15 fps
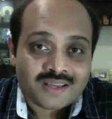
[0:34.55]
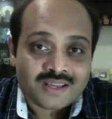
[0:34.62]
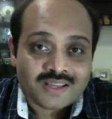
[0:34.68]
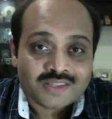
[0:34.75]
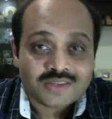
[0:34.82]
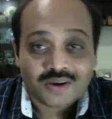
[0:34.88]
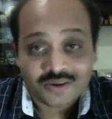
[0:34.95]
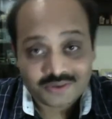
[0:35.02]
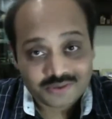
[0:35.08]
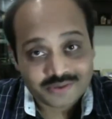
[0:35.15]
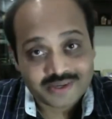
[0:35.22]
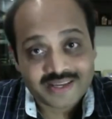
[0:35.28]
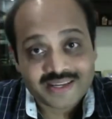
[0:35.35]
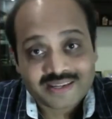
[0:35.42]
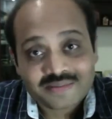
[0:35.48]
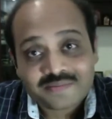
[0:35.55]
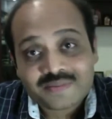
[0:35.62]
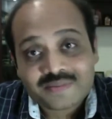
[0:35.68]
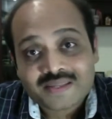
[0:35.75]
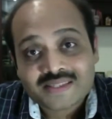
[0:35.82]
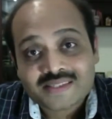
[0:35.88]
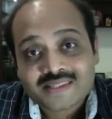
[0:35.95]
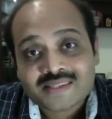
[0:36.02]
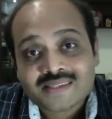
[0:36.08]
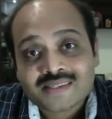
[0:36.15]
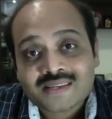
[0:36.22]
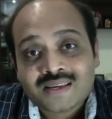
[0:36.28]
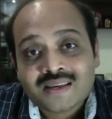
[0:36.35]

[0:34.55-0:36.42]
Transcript: So how do you encrypt messages?